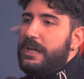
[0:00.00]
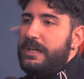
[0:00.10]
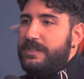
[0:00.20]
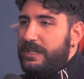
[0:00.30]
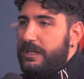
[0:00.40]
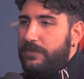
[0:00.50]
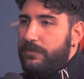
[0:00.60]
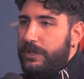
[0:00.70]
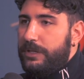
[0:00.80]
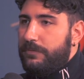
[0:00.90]
is it even
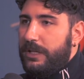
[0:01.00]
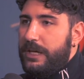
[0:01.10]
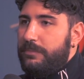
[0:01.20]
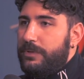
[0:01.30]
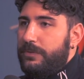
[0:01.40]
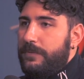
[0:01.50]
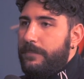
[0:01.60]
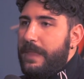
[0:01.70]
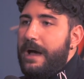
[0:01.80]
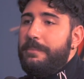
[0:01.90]
really relatable?
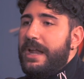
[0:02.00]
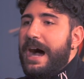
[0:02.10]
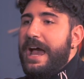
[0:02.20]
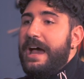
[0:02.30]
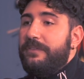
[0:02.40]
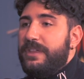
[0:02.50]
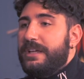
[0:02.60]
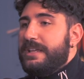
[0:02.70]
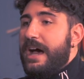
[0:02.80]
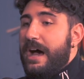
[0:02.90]
I mean, I have
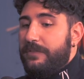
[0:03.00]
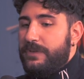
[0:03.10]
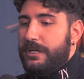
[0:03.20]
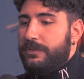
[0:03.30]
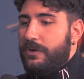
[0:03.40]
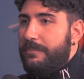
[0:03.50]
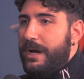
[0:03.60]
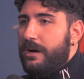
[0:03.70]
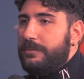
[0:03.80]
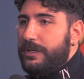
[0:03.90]
things that I've done throughout
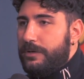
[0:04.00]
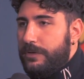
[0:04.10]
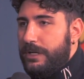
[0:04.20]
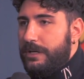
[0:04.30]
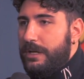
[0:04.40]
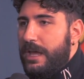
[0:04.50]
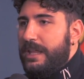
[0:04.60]
my army career